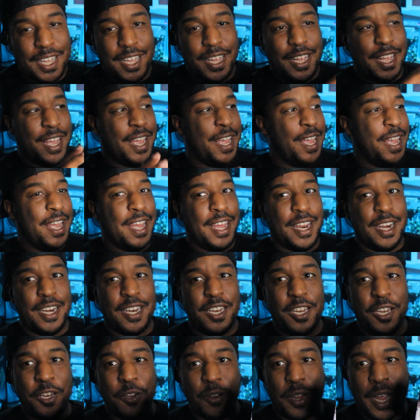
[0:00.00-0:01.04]
and
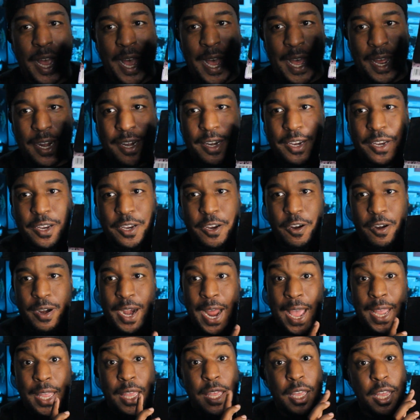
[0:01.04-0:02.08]
you got your
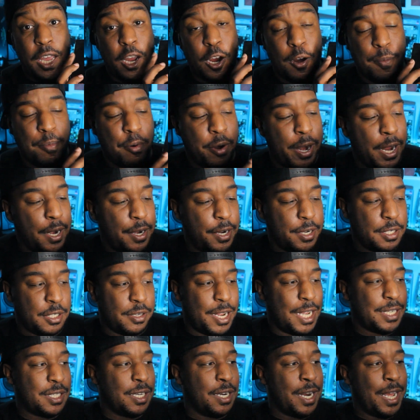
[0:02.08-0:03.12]
Nike Air branding. So
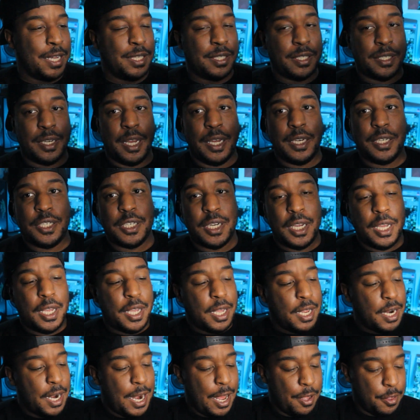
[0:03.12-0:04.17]
that's a nice touch.
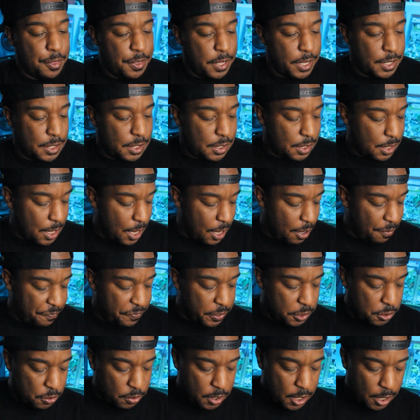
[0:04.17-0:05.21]
Now, this
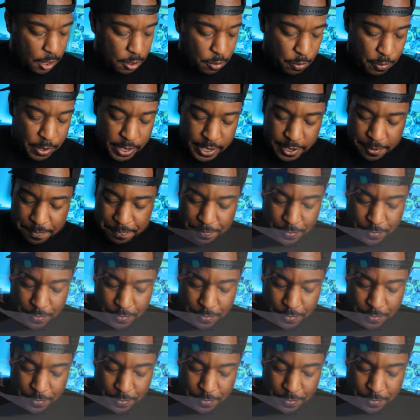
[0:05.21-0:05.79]
official colorway